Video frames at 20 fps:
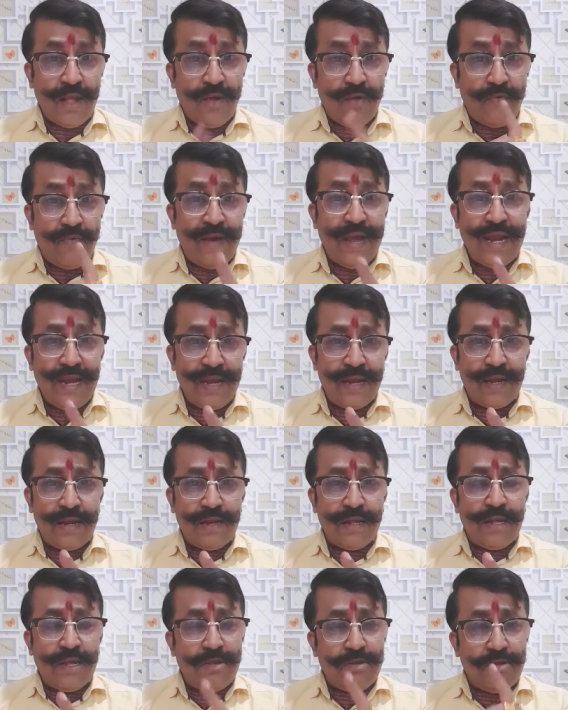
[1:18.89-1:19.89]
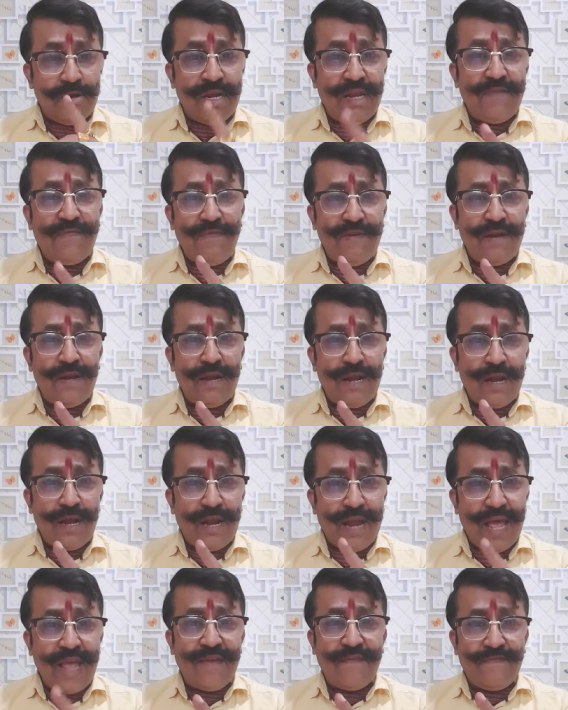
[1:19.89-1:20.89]
When you live a
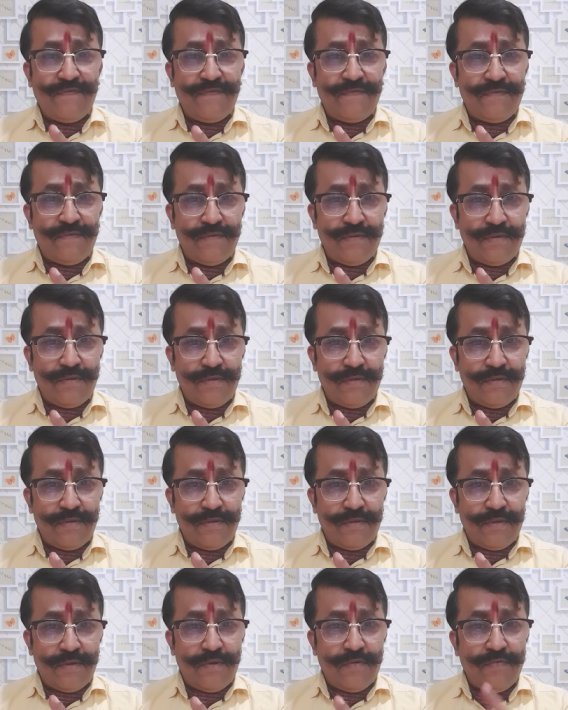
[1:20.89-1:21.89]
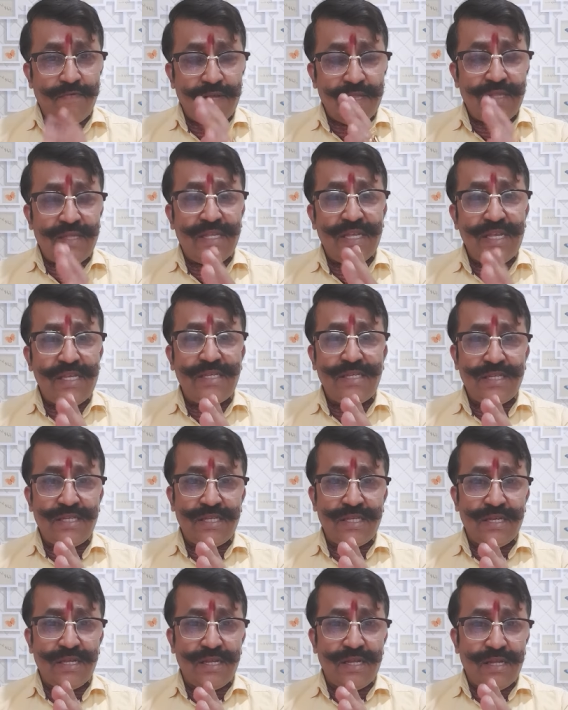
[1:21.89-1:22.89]
life with
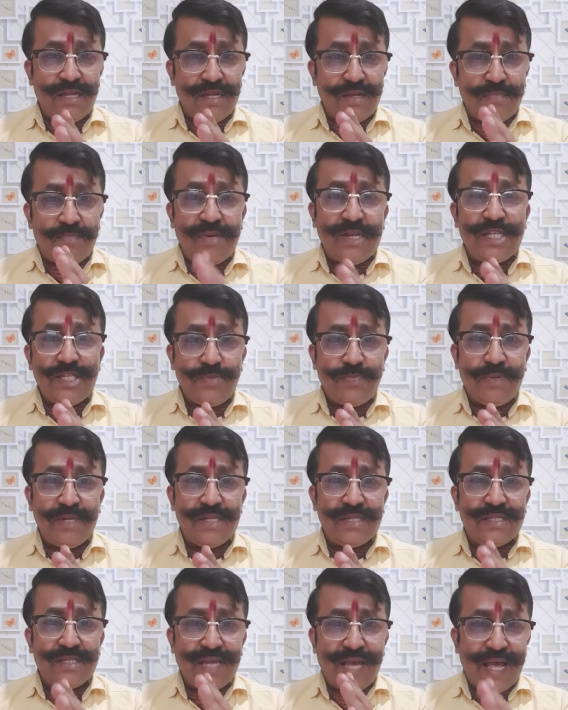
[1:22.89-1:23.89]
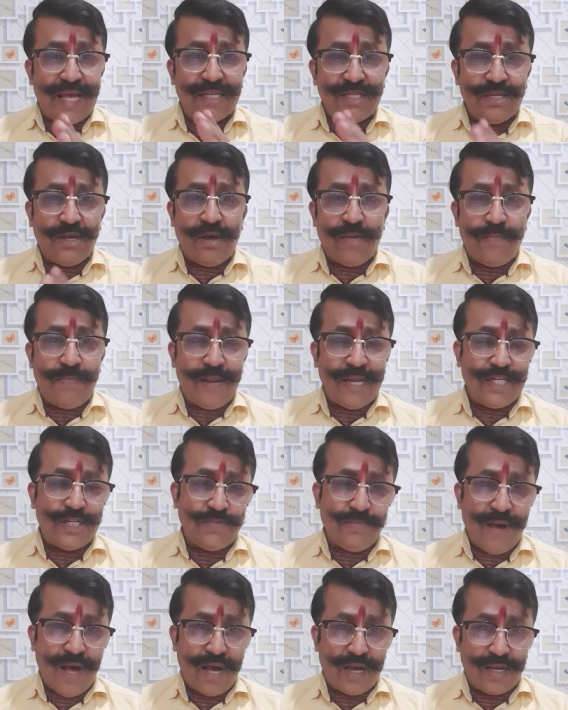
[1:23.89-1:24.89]
these principles as your
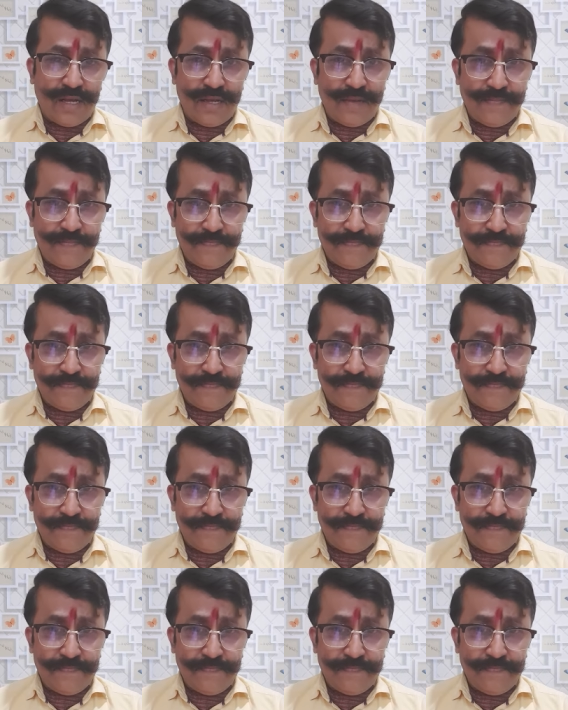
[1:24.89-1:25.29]
benchmark,